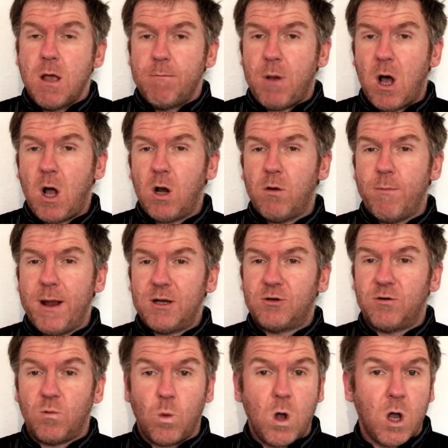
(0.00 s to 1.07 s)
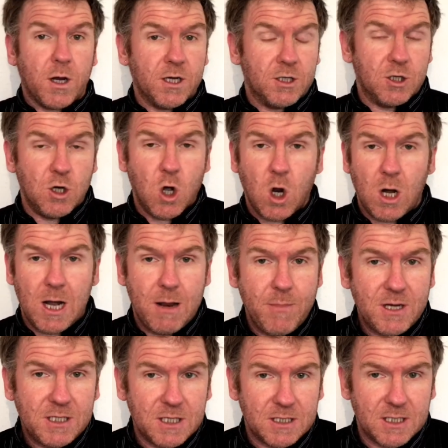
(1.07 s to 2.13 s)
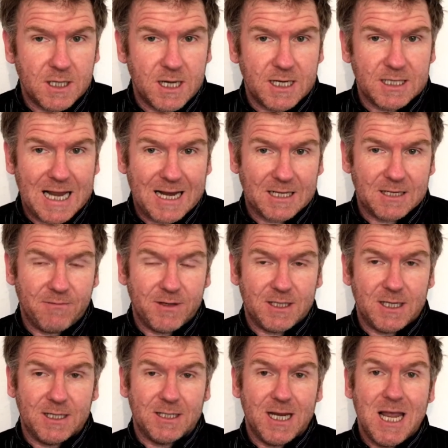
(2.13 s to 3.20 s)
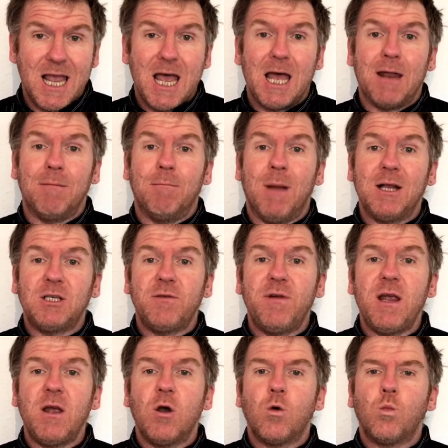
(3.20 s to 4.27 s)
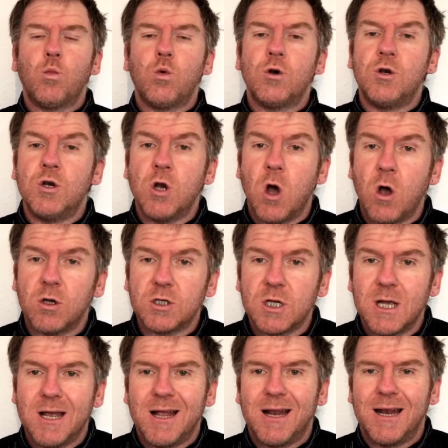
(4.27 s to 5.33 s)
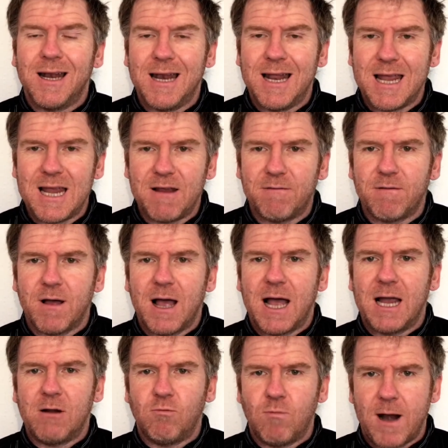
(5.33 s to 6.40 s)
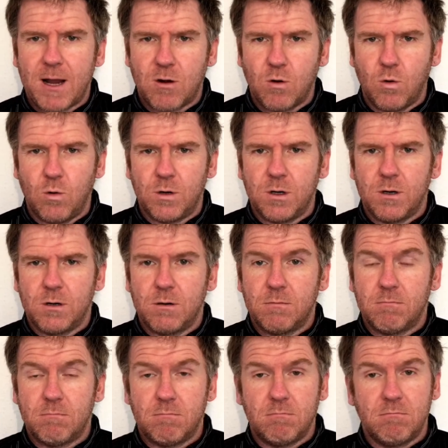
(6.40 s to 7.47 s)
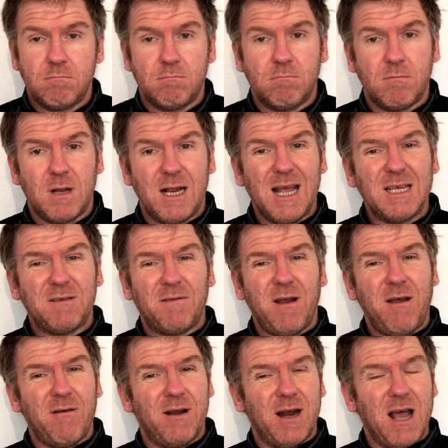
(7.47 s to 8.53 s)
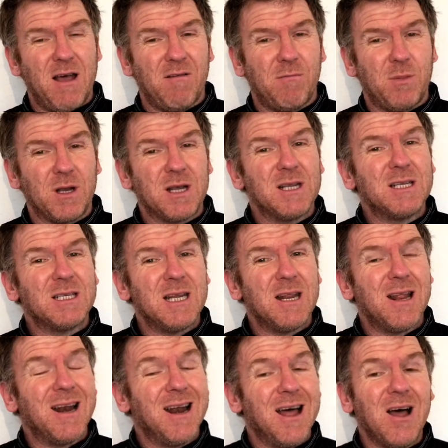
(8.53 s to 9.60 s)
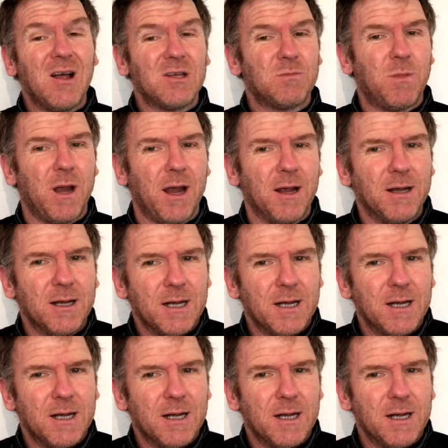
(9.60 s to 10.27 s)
parliamentary work is not limited to these activities, and much of it would not leave a record. Now that's fair enough, but consider the last bit.